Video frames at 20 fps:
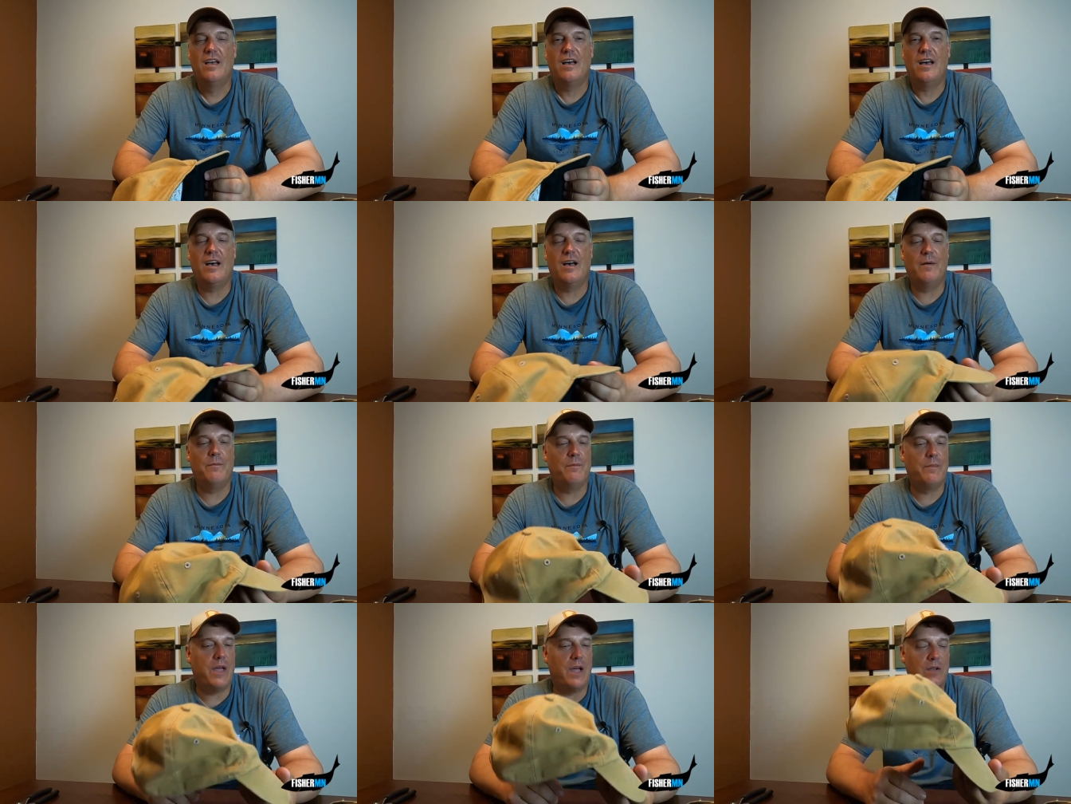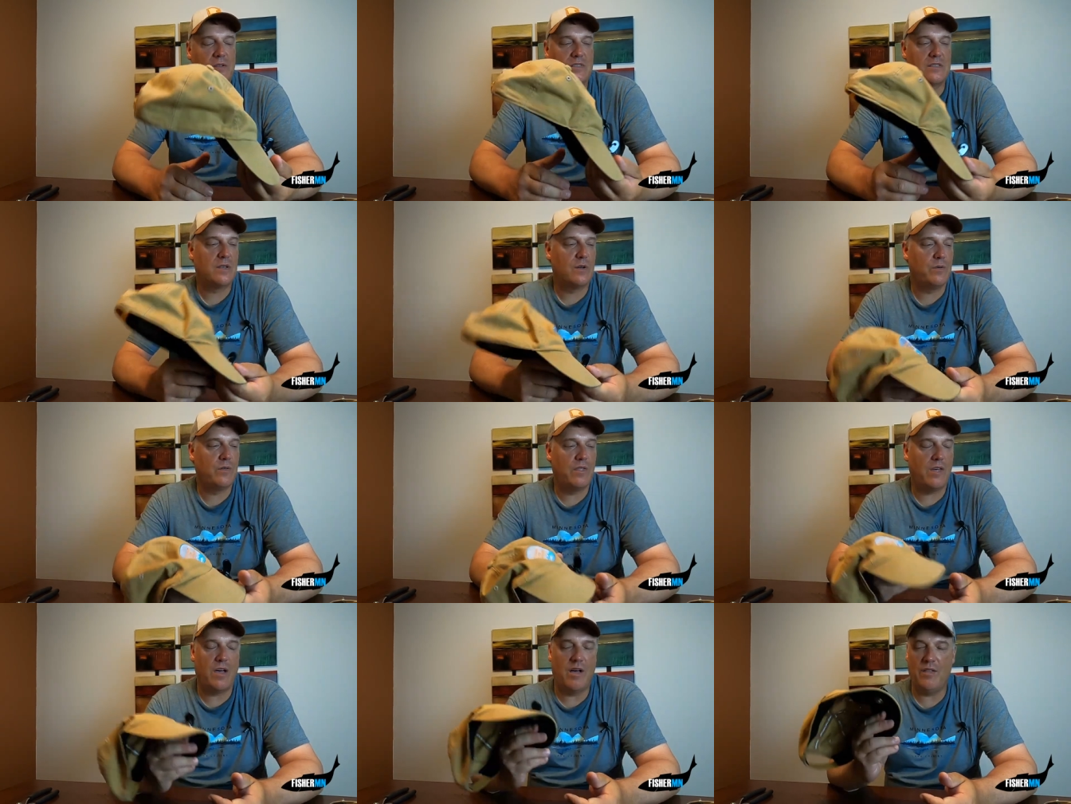Um,
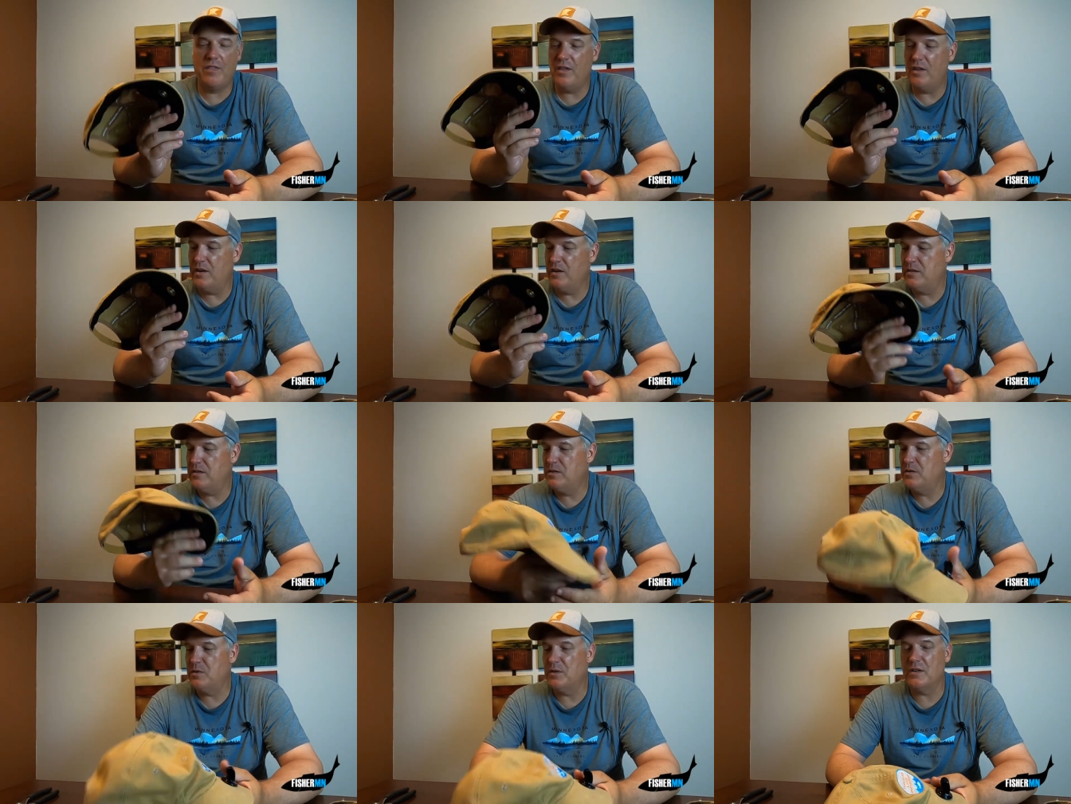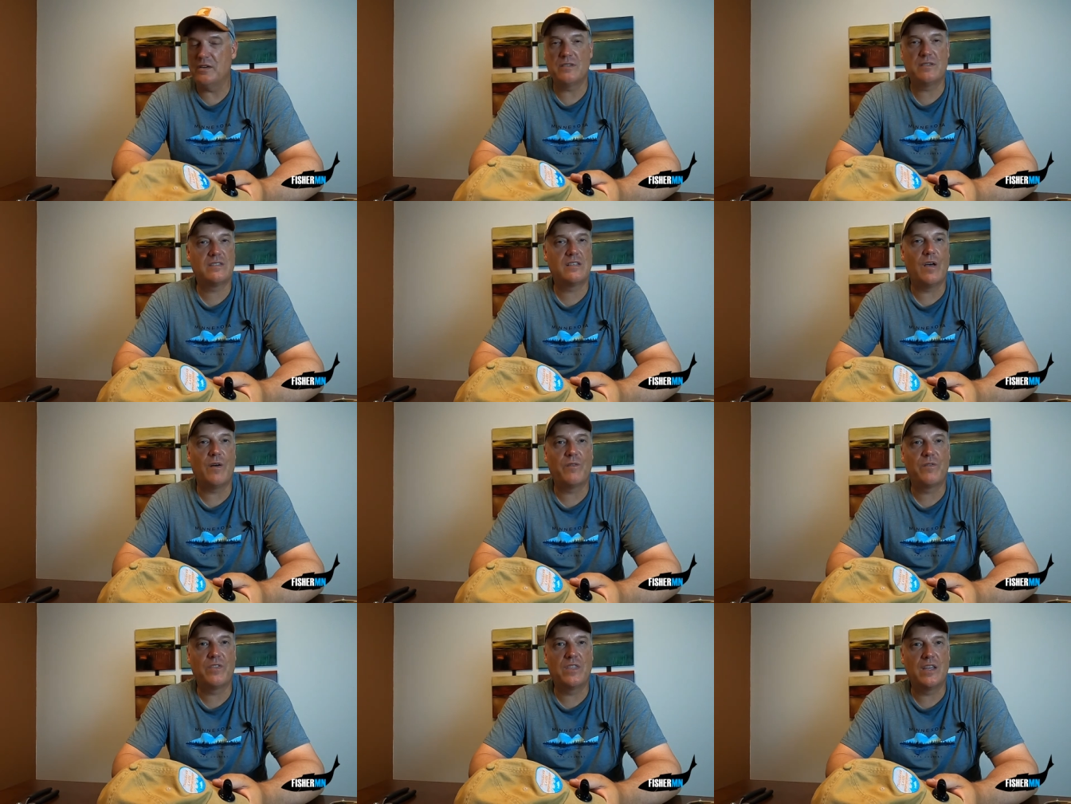also, the, all the
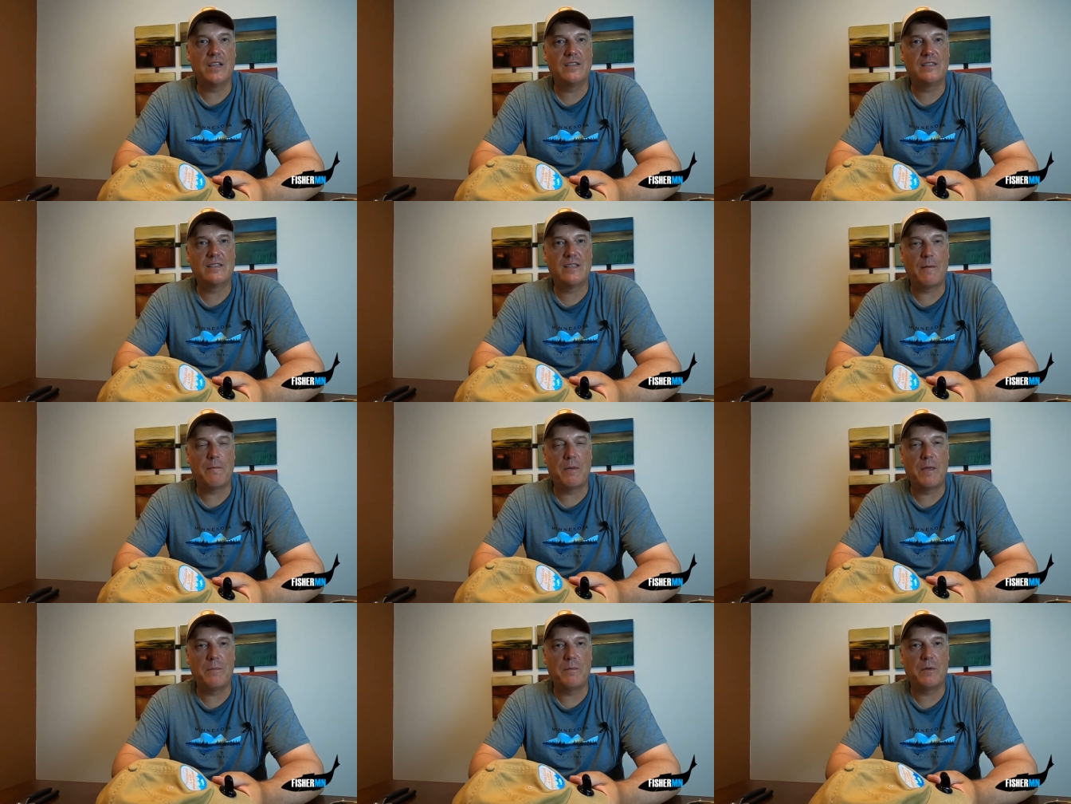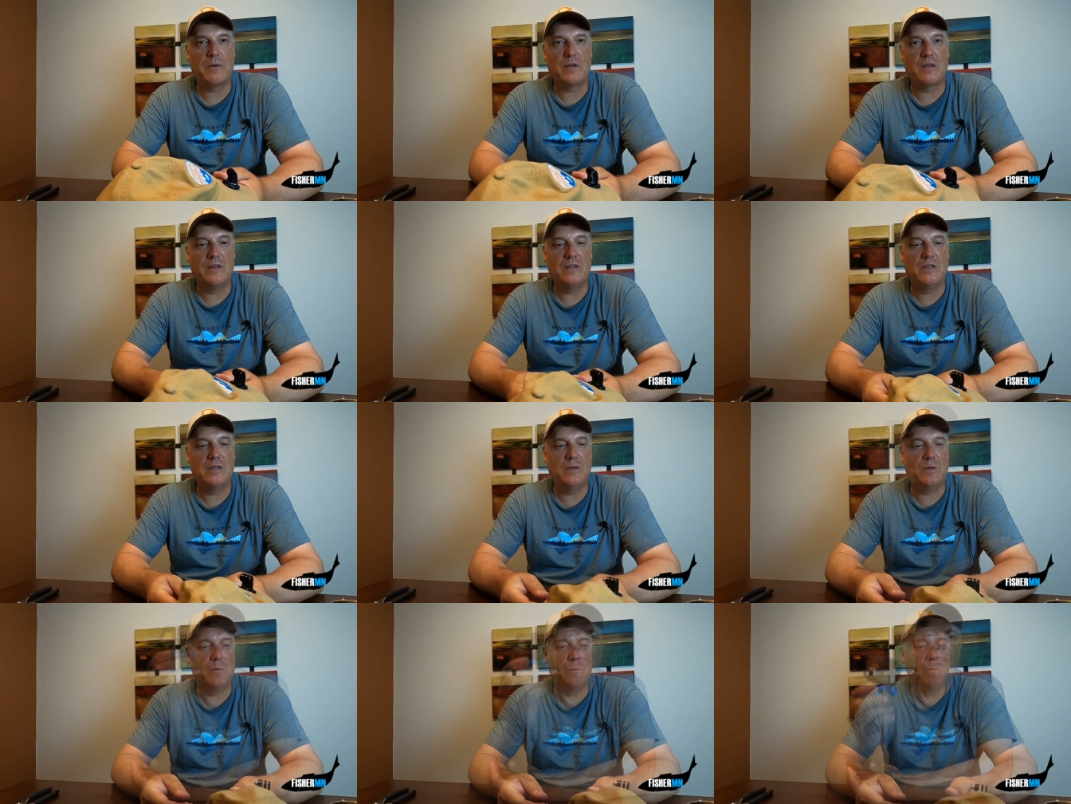do-it-yourself things that people can
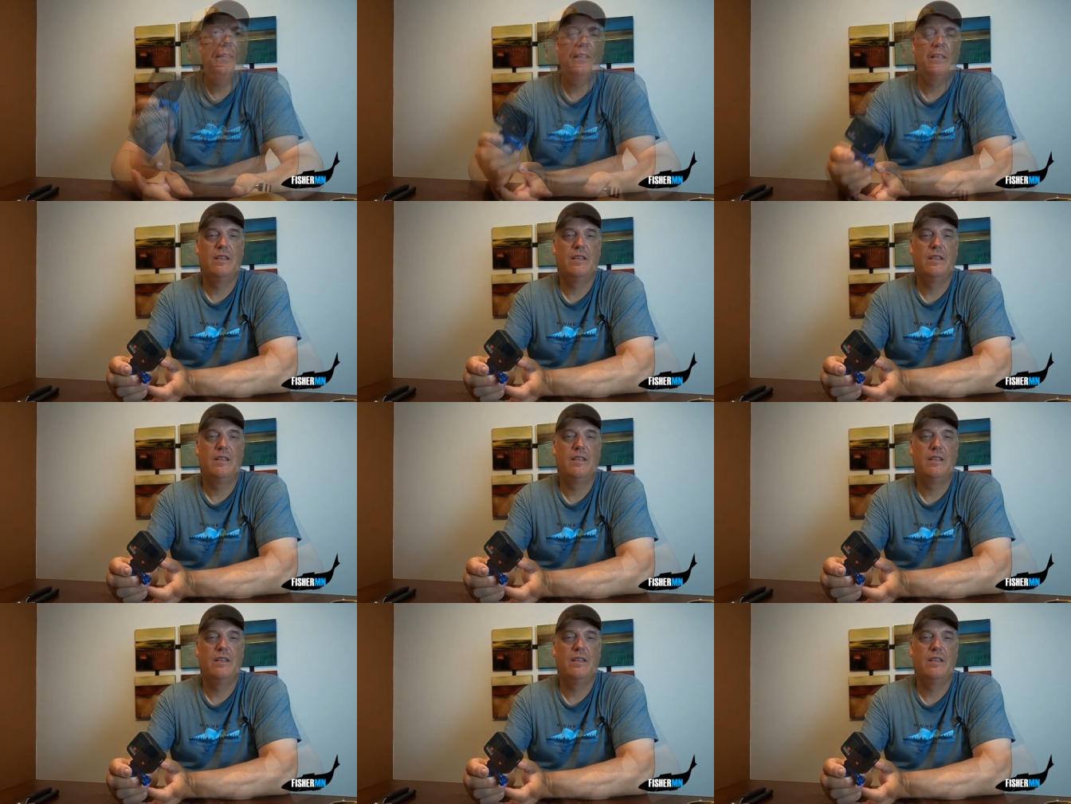do.